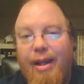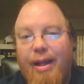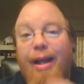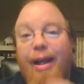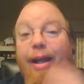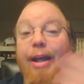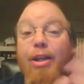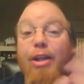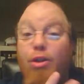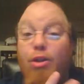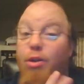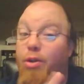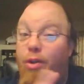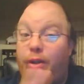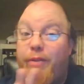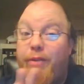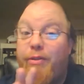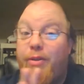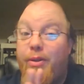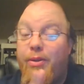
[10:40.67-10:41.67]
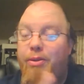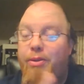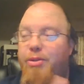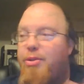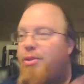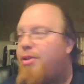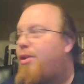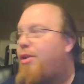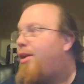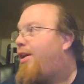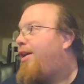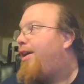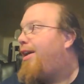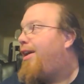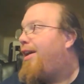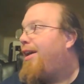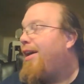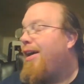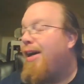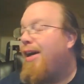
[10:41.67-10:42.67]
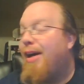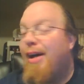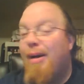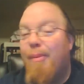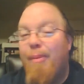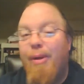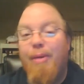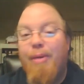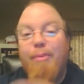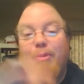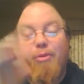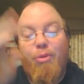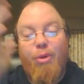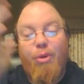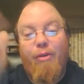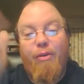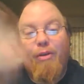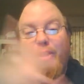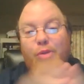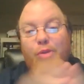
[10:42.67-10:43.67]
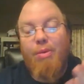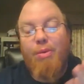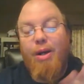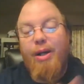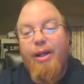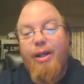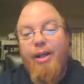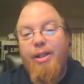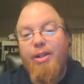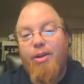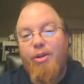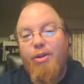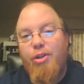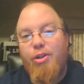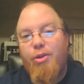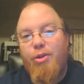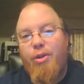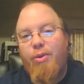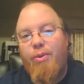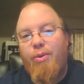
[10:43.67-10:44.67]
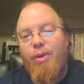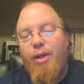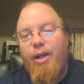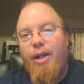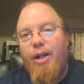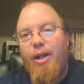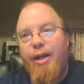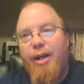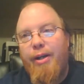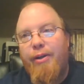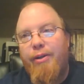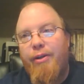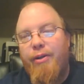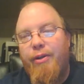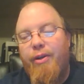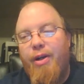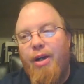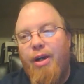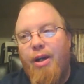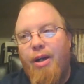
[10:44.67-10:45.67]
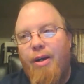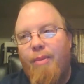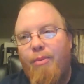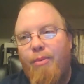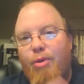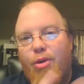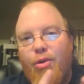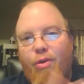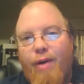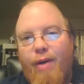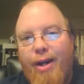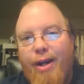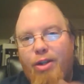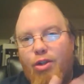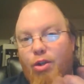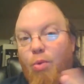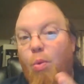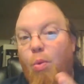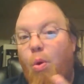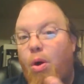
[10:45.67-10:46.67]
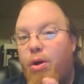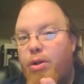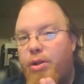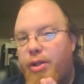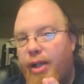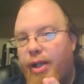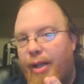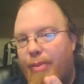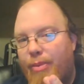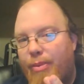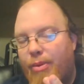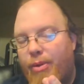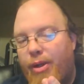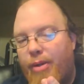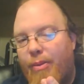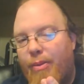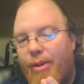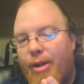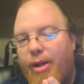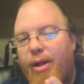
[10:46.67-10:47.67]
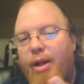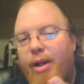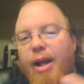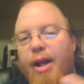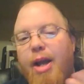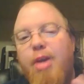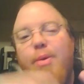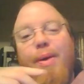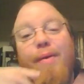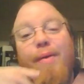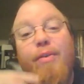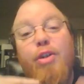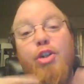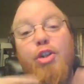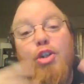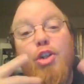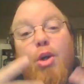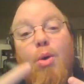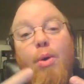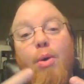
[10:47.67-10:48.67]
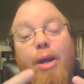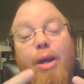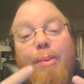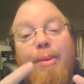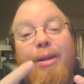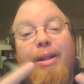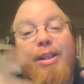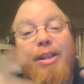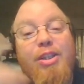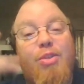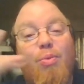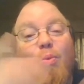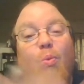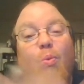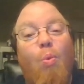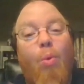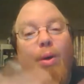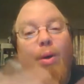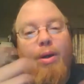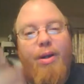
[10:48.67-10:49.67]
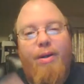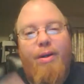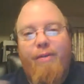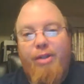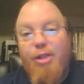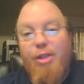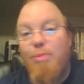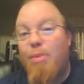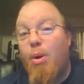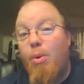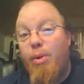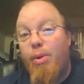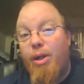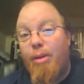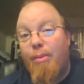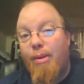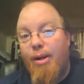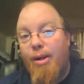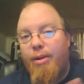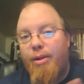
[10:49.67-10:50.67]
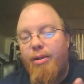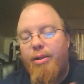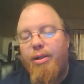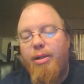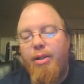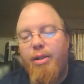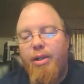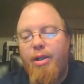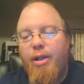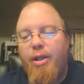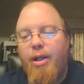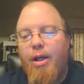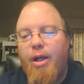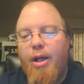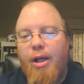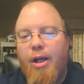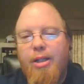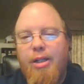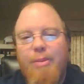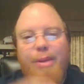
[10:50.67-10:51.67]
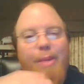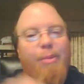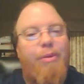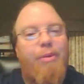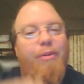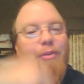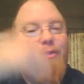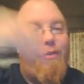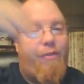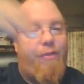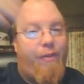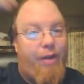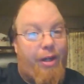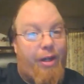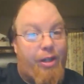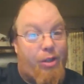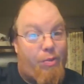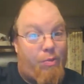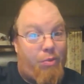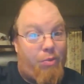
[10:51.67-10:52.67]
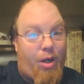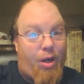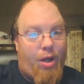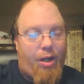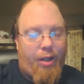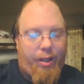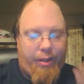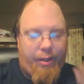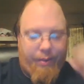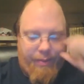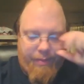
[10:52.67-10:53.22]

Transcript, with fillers: It's early, folks. Uh, but before you face Brock, he tells you you need either um, grass or water type Pokemon. And you have to show him at least one of these Pokemon uh, to be able to face Brock.